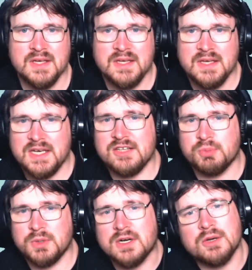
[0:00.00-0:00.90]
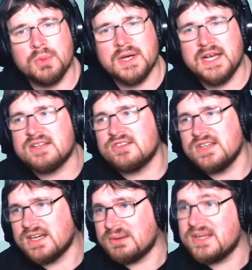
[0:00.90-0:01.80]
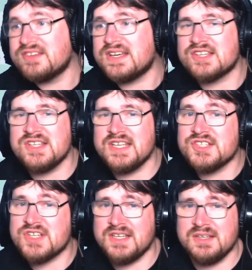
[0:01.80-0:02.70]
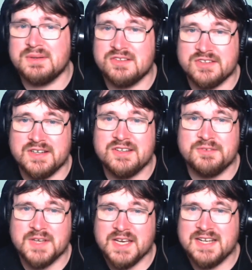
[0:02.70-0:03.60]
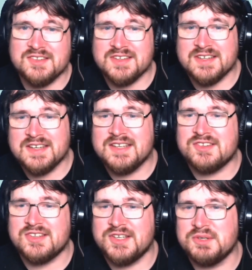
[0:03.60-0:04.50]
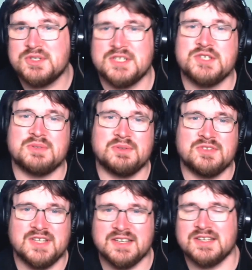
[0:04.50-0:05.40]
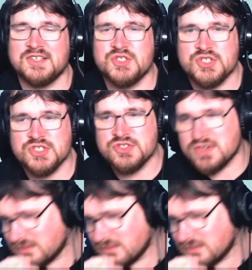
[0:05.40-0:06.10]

Is water wet? Now, there is actually a genuine scientific answer to this. I know Nitro is sending this just to troll